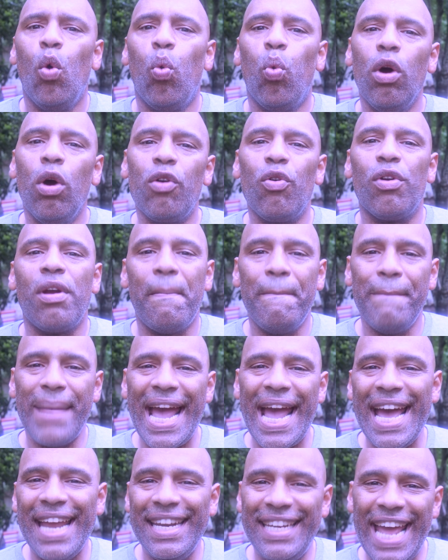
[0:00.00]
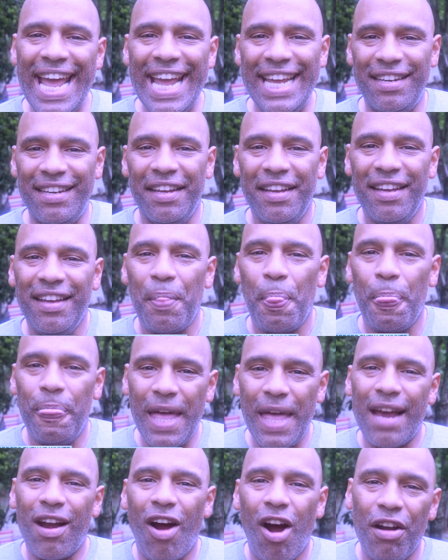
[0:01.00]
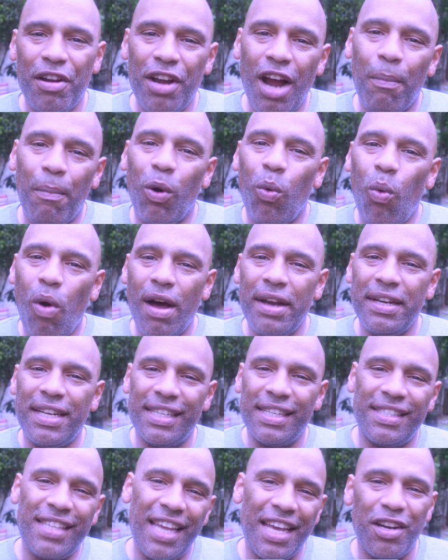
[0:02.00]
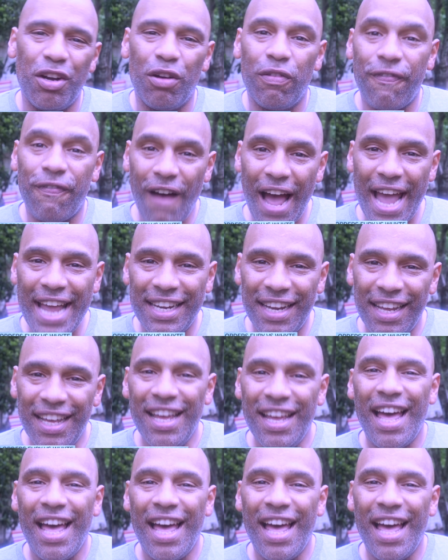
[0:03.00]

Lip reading: We're going to mandate that our number one contender fight